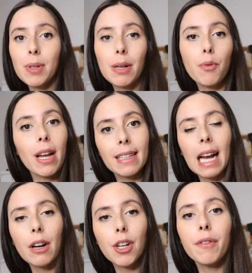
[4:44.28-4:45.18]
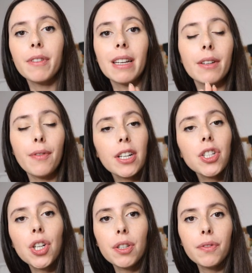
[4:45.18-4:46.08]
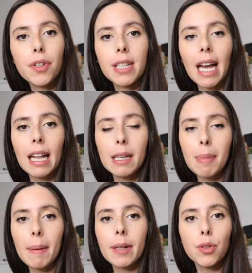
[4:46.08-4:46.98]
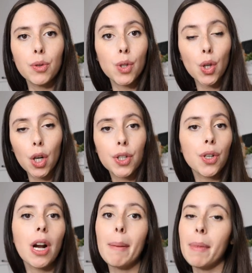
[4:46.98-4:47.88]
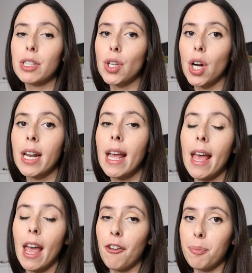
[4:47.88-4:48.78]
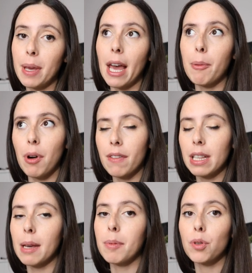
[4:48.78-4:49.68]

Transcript: was a rundown of the advantages of using Alibaba to source your Amazon FBA private label